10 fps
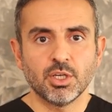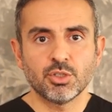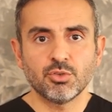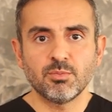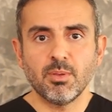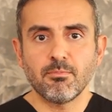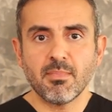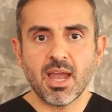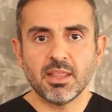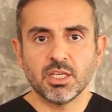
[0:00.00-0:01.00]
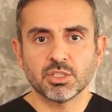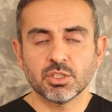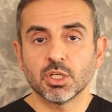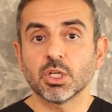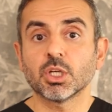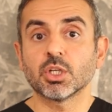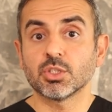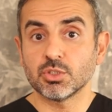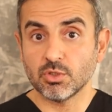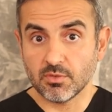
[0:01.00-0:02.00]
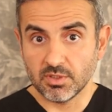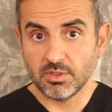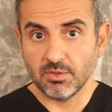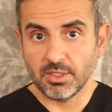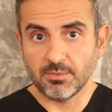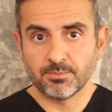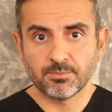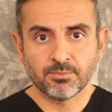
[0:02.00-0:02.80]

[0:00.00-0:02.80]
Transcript: should be managed conservatively.